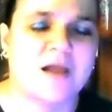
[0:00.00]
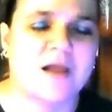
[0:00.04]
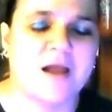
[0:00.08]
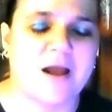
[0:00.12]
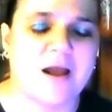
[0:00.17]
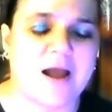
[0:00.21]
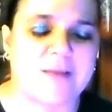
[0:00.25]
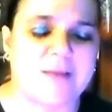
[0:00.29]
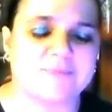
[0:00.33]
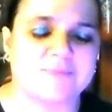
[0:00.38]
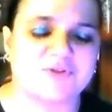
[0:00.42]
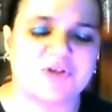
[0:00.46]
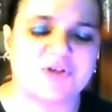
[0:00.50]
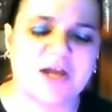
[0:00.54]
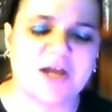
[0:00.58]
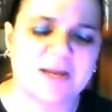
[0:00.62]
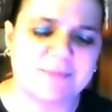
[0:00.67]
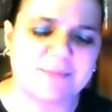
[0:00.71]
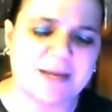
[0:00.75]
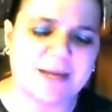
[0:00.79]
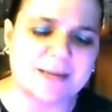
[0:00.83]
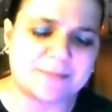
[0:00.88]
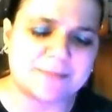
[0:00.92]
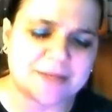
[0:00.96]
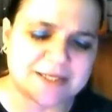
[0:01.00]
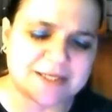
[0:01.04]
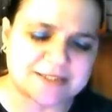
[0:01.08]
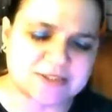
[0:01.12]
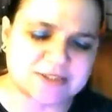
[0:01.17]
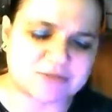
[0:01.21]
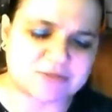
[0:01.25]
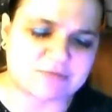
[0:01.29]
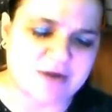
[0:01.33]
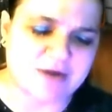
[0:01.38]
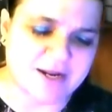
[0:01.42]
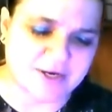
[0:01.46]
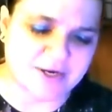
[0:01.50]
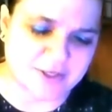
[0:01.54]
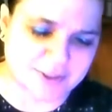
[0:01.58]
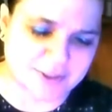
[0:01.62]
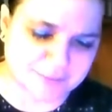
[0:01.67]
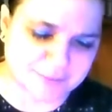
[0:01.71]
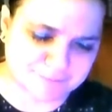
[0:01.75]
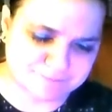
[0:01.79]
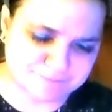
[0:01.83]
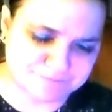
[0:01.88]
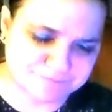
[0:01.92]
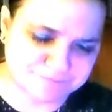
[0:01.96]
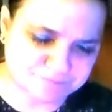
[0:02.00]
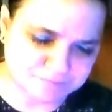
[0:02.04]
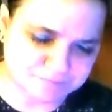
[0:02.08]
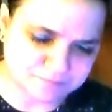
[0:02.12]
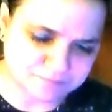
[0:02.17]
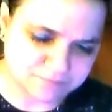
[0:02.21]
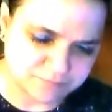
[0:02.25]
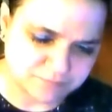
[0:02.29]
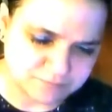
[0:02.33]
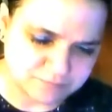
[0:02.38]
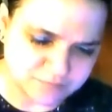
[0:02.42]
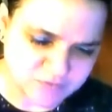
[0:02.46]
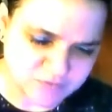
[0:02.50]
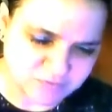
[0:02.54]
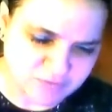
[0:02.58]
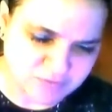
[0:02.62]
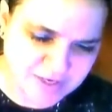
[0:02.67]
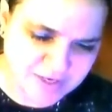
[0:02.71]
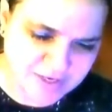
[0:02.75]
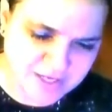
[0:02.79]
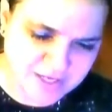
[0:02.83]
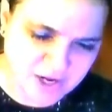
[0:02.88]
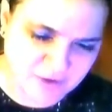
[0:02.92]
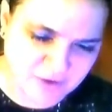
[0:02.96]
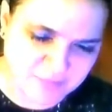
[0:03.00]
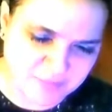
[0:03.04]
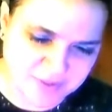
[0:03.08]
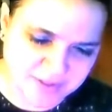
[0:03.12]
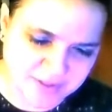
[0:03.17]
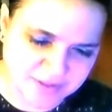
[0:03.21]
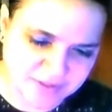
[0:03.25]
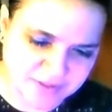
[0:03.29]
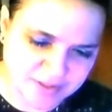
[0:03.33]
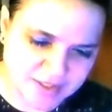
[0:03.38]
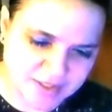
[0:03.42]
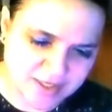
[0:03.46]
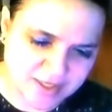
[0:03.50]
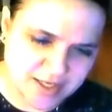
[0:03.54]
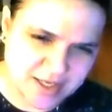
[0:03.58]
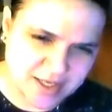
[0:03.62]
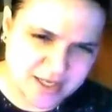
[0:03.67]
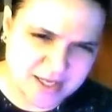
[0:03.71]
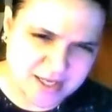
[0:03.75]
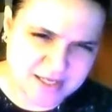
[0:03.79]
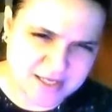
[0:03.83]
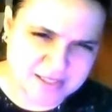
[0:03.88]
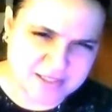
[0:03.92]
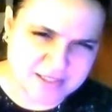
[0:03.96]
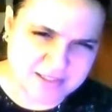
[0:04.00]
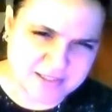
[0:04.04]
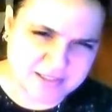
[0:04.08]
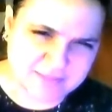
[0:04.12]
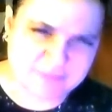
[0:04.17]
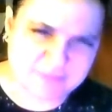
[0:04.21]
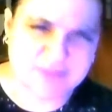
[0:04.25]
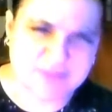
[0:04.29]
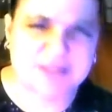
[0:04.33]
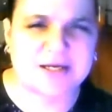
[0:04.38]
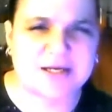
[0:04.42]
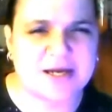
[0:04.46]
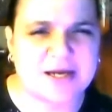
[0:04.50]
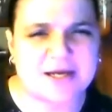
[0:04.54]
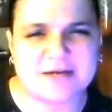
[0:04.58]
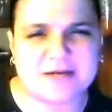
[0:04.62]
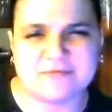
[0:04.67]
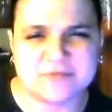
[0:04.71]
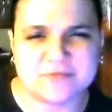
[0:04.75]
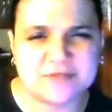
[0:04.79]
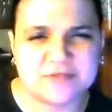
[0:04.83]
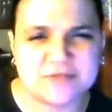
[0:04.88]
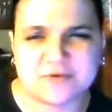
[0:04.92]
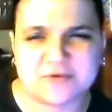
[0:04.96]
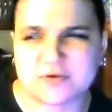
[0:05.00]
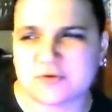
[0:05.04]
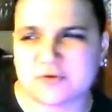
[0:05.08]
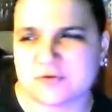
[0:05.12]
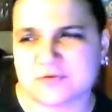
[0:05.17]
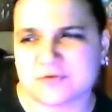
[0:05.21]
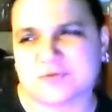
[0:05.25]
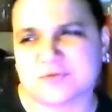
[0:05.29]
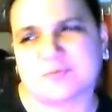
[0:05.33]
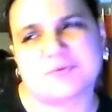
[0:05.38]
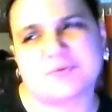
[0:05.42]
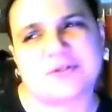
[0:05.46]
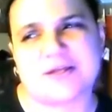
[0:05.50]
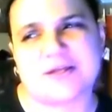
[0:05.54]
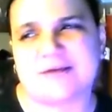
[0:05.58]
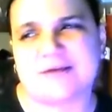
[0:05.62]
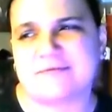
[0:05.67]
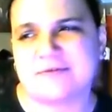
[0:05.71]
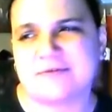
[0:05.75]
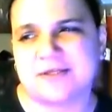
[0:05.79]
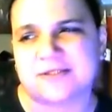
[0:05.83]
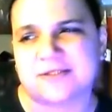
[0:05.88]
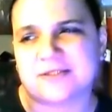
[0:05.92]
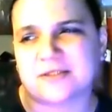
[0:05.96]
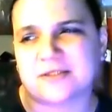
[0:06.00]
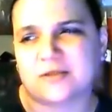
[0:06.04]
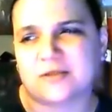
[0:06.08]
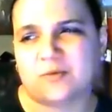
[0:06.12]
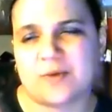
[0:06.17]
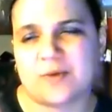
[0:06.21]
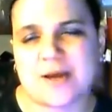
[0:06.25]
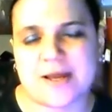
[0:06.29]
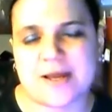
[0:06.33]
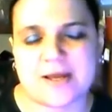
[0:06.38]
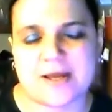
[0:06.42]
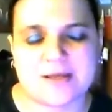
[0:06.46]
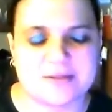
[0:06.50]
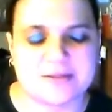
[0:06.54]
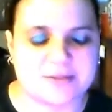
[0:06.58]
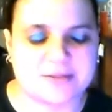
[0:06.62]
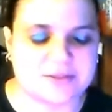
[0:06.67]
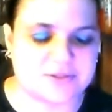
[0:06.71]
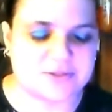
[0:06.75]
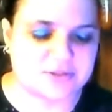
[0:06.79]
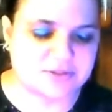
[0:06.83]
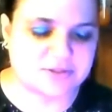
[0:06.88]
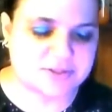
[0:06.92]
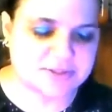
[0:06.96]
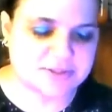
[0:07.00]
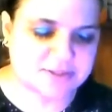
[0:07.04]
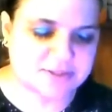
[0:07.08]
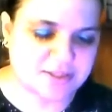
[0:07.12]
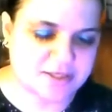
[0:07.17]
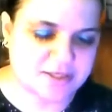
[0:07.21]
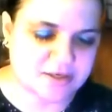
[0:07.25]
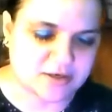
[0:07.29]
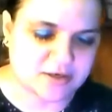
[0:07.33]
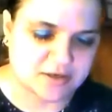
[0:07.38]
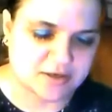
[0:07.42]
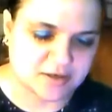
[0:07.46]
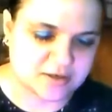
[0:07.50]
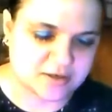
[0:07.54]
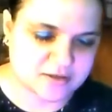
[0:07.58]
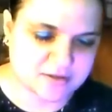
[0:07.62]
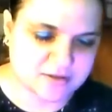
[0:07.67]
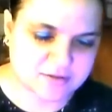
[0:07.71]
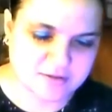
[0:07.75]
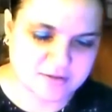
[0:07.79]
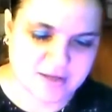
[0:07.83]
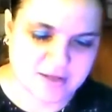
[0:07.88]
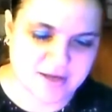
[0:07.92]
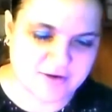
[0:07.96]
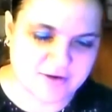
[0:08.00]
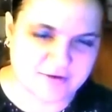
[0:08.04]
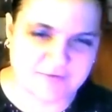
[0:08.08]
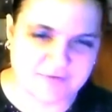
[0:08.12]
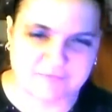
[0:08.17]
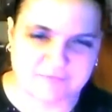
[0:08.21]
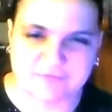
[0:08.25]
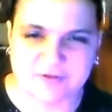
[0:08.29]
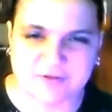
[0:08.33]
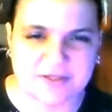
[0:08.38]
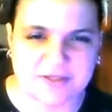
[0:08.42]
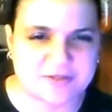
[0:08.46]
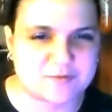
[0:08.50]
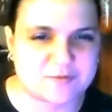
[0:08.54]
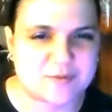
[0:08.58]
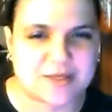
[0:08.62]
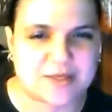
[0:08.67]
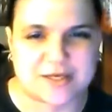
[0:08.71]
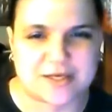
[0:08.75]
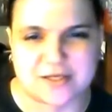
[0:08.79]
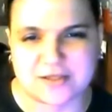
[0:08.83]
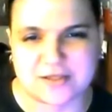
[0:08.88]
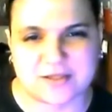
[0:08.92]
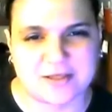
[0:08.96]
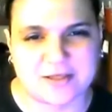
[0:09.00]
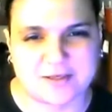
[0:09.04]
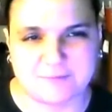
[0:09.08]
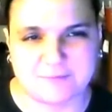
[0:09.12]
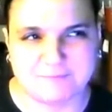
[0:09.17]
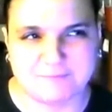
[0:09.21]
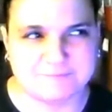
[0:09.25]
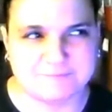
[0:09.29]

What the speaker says: I'm trying my best to write her right now, but it can be kind of difficult when life gets in the way, and then you're just like, oh, I don't even feel like doing anything.